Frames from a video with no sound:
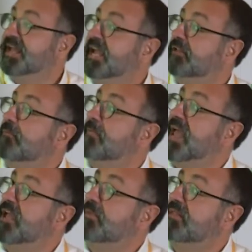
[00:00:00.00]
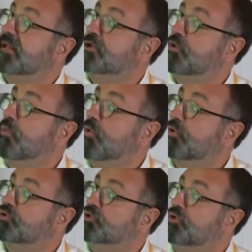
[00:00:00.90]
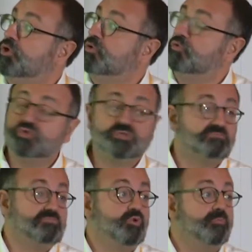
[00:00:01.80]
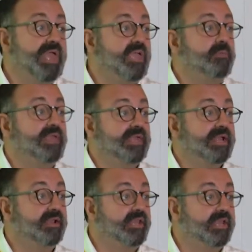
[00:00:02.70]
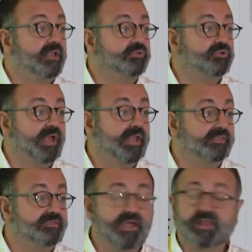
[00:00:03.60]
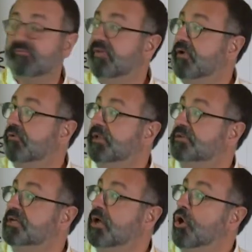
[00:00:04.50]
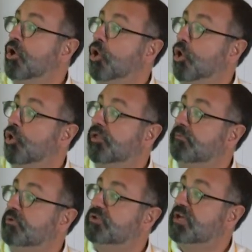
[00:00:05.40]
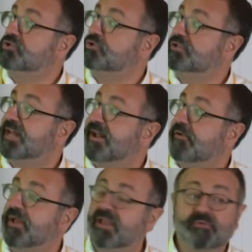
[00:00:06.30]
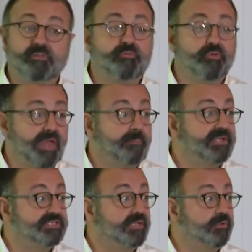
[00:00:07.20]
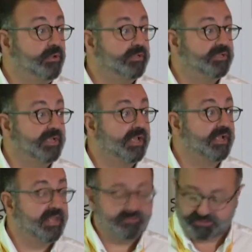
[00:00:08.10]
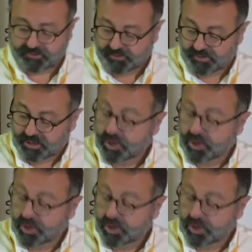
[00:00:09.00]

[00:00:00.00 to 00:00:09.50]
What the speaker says: It may be that you want to use, you may be in a clinical trial environment, all the mutations that are relevant for that particular cancer.